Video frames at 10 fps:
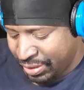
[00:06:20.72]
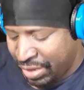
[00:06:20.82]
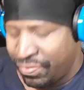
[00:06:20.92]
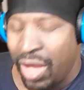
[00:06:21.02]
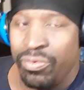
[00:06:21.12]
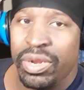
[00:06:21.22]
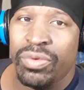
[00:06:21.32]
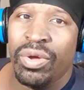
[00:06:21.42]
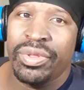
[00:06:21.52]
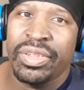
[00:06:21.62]
If I really
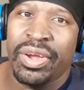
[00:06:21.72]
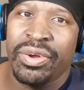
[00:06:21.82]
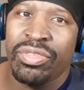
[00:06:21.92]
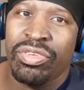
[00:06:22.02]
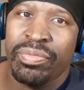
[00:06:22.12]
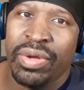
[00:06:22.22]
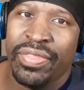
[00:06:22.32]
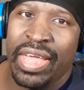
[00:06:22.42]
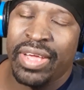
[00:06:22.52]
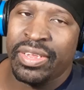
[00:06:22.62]
wanted to hurt you,
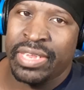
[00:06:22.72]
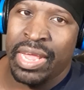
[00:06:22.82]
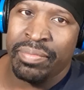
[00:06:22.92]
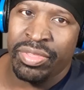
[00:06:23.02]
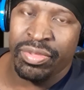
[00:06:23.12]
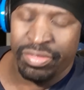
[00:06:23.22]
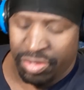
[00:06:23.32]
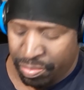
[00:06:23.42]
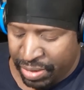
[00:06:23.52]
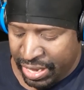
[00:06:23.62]
brother, I could damage you
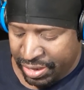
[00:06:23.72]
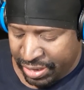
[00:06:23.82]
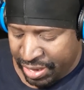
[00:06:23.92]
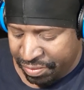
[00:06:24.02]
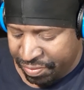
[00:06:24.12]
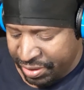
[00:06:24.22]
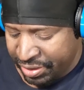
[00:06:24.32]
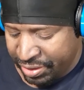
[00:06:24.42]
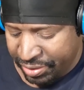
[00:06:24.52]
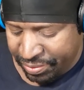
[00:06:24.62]
so bad it ain't
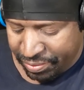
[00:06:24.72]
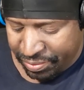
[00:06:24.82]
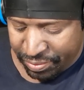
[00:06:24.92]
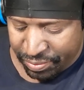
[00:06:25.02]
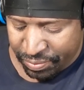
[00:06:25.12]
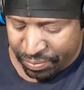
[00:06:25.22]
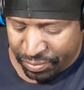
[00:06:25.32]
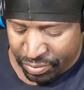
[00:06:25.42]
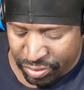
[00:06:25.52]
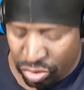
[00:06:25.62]
funny.
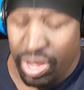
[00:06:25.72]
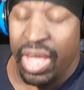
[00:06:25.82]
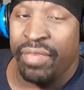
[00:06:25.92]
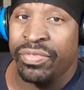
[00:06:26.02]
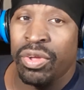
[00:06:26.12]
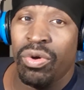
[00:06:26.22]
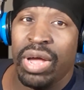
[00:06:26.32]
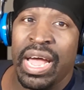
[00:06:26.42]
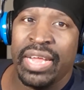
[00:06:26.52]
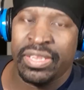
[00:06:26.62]
You have no
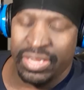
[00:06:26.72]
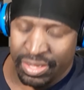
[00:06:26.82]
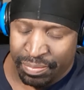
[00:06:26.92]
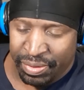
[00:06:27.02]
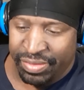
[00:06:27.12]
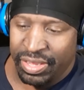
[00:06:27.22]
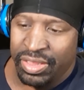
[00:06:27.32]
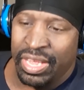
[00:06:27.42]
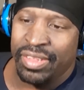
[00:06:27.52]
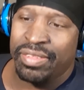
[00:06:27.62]
idea. But see,
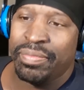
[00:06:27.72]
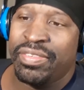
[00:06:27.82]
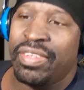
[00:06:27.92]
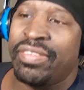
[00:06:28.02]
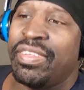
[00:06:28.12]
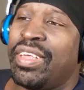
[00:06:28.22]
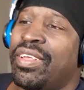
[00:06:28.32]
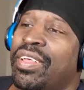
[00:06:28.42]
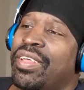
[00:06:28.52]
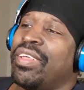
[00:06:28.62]
this, see,
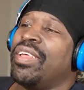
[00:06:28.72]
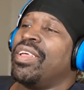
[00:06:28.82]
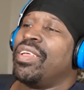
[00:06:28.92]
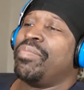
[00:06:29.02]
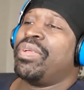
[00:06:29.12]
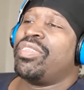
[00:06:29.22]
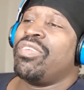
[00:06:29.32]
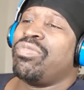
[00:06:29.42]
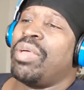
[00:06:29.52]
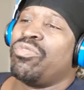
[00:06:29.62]
see, but
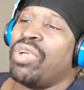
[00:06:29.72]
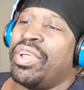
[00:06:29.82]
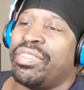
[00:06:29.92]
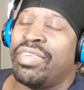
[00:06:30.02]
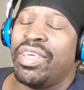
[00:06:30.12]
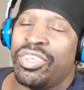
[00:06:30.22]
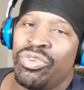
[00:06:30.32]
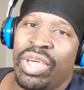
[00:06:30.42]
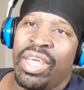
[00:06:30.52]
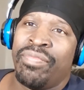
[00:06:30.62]
this is what I'm trying to tell
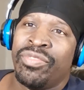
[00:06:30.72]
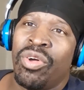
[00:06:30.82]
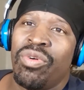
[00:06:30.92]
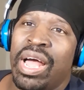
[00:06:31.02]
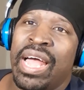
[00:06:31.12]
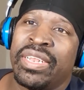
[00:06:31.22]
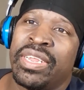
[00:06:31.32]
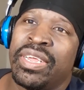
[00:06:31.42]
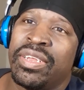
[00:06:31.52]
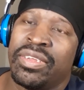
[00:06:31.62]
you. You have no
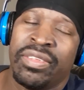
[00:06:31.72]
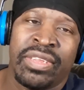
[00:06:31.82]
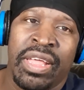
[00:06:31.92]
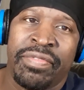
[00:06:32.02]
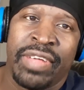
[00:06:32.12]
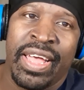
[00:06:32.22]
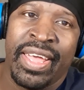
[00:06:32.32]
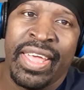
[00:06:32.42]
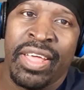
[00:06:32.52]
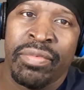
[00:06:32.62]
idea the stuff I
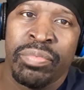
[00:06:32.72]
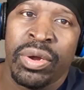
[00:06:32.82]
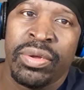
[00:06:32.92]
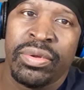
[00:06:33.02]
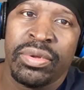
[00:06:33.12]
have, bro.